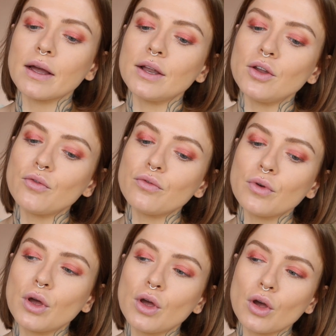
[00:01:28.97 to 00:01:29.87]
kind of
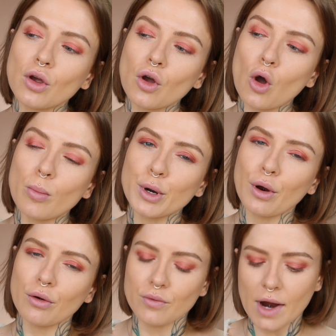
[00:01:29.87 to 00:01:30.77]

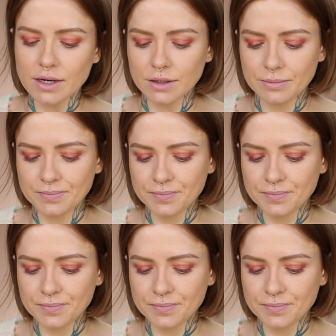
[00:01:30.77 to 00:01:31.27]
copper red.